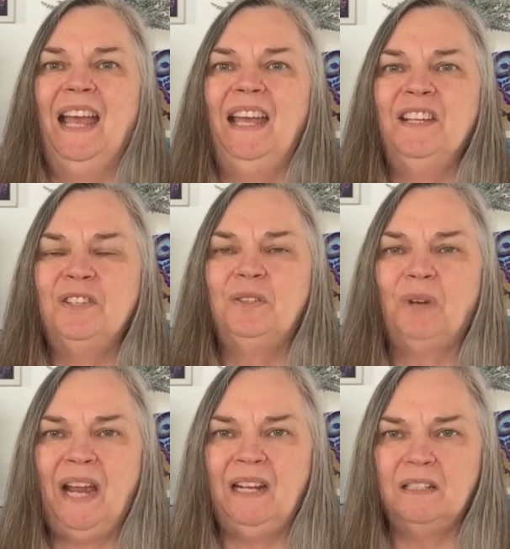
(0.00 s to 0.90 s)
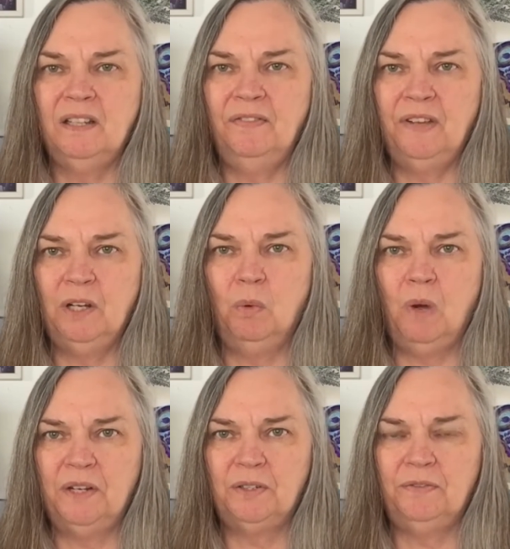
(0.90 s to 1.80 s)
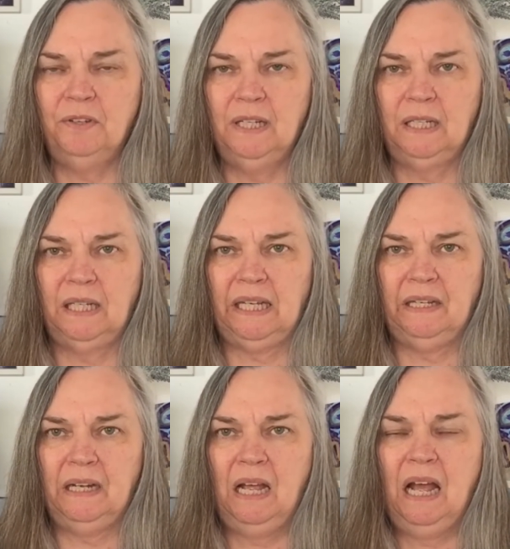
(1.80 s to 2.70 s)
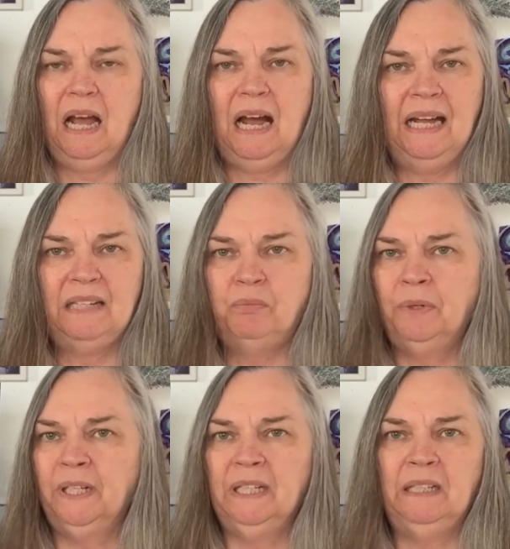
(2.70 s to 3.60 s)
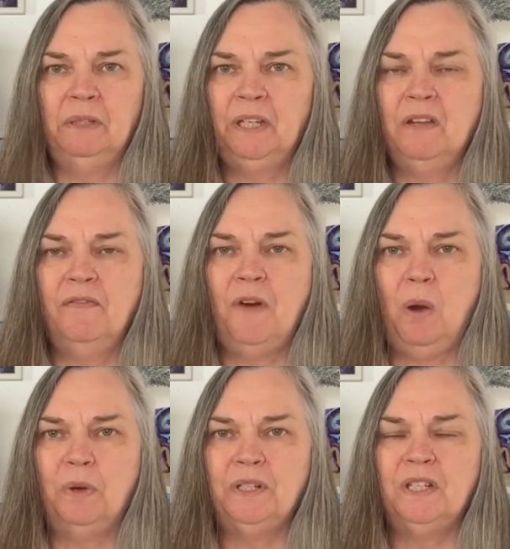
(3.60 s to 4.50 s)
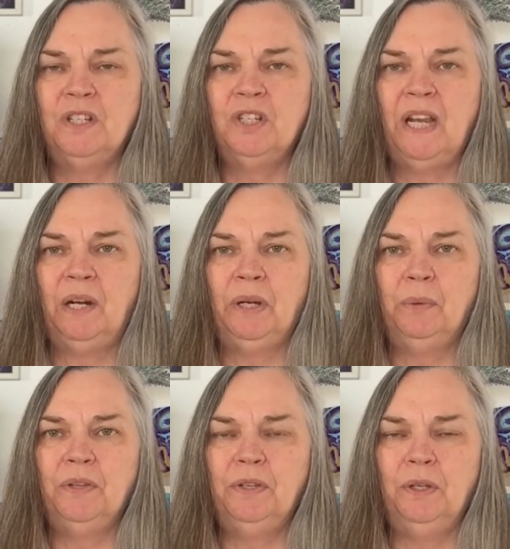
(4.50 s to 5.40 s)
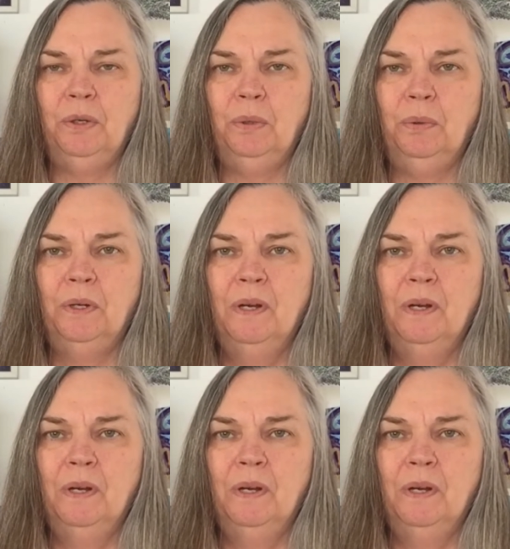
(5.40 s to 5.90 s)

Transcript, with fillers: It's great to feel wonderful again. I'm really looking forward to sharing with you